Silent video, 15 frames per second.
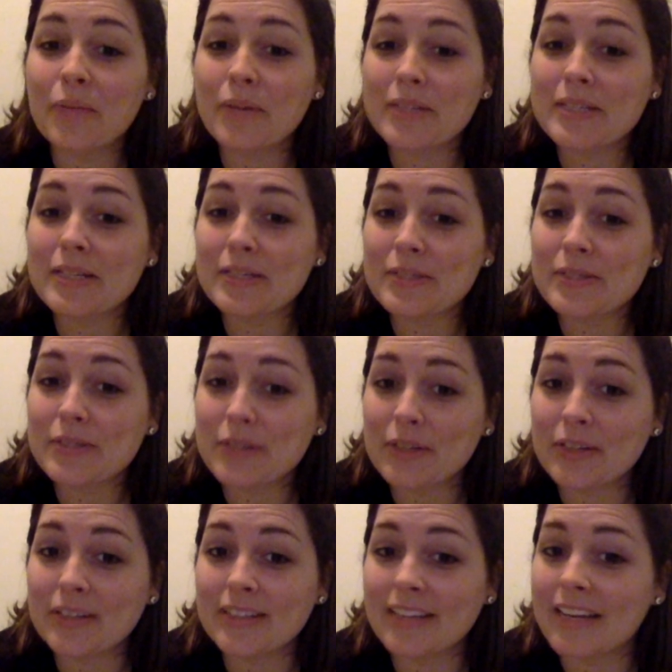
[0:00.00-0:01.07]
was
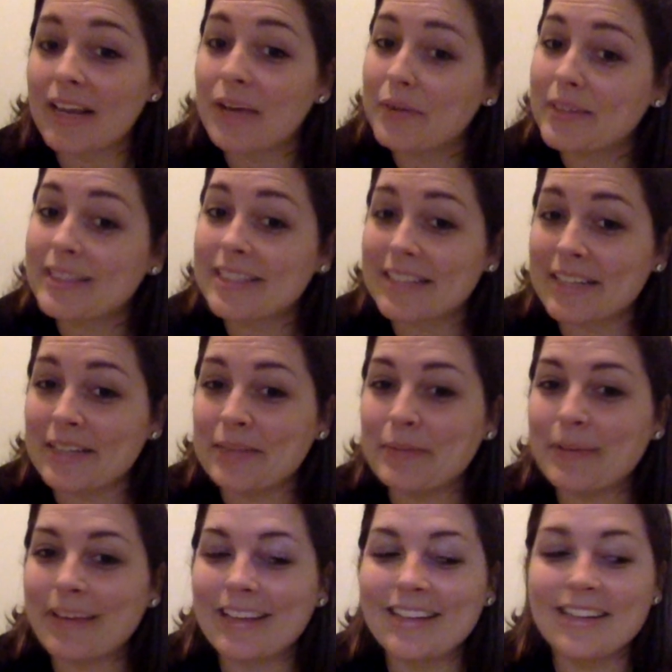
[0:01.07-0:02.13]
concerned, and I was a little
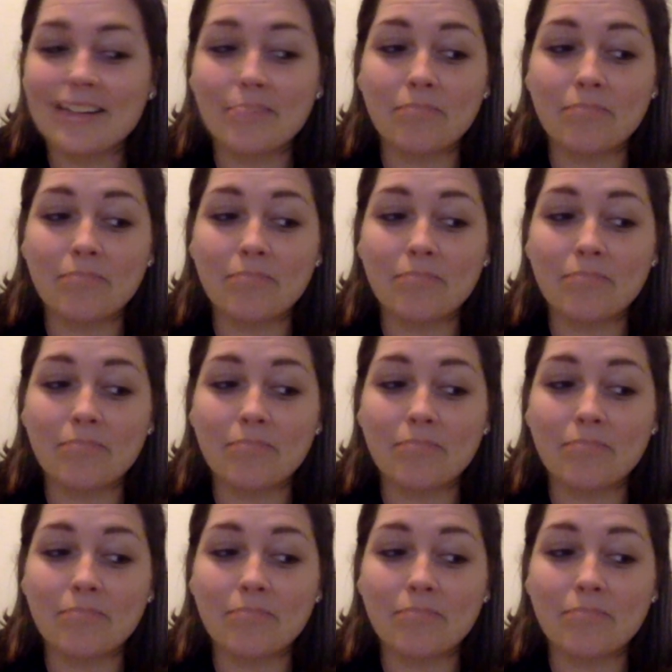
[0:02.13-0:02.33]
bit,